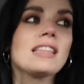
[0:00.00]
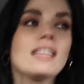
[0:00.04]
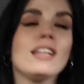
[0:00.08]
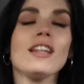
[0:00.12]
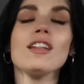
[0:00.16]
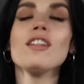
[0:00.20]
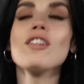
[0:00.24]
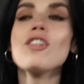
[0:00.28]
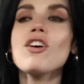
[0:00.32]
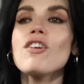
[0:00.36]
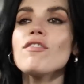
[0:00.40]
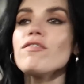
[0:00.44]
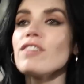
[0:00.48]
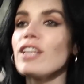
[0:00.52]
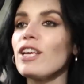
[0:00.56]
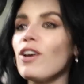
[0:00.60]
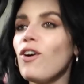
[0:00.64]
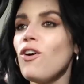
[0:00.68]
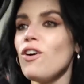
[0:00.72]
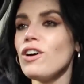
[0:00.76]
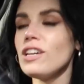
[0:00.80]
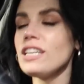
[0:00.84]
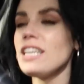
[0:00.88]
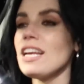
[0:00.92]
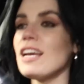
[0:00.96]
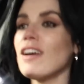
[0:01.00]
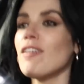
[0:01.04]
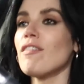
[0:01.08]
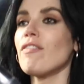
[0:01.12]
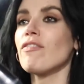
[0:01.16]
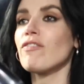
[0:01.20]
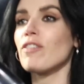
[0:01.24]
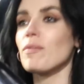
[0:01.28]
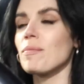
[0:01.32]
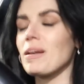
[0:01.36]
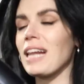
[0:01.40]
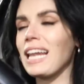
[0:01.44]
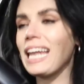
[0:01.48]
the lovely Anya
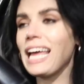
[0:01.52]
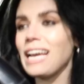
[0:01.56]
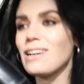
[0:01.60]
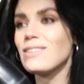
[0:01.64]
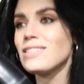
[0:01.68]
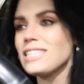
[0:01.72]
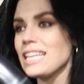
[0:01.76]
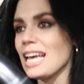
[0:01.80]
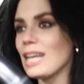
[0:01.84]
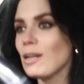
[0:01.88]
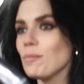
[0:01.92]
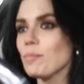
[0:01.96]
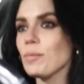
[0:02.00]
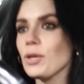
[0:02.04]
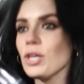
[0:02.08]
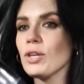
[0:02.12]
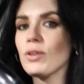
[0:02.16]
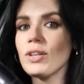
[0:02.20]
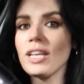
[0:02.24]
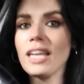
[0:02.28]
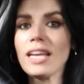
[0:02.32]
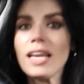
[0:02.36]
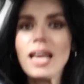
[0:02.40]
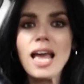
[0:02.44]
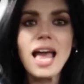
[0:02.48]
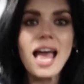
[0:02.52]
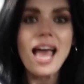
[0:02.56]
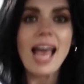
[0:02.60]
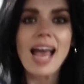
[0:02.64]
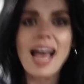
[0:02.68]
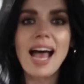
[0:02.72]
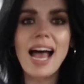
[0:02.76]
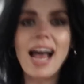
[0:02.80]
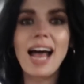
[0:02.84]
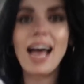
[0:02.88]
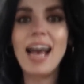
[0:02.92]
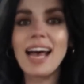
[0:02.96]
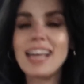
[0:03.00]
from Cloud 10 Beauty,
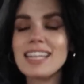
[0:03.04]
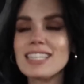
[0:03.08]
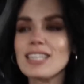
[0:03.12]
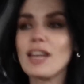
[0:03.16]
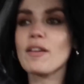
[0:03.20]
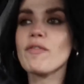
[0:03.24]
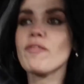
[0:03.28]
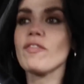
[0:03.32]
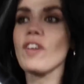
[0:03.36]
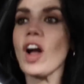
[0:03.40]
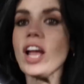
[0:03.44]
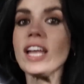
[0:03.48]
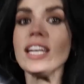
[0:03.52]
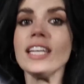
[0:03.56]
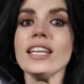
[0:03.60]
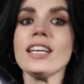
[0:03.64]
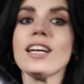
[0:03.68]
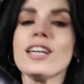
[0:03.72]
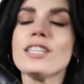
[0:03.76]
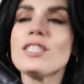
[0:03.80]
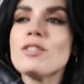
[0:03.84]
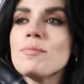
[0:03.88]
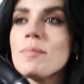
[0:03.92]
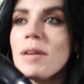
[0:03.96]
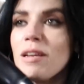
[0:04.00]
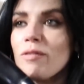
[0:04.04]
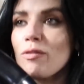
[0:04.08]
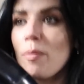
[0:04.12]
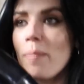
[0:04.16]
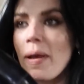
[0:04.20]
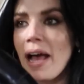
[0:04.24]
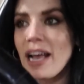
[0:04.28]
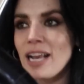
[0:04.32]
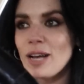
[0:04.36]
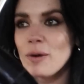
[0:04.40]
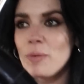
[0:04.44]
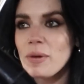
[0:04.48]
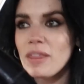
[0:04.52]
and I finally got to meet
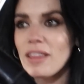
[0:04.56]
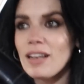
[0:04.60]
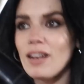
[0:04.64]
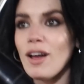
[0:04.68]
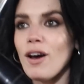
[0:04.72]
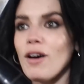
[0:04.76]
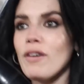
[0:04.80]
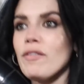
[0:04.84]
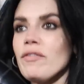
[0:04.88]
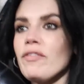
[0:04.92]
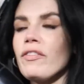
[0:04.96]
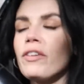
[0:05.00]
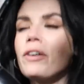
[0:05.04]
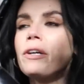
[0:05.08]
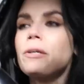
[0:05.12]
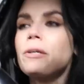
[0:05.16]
Rebekah with Love,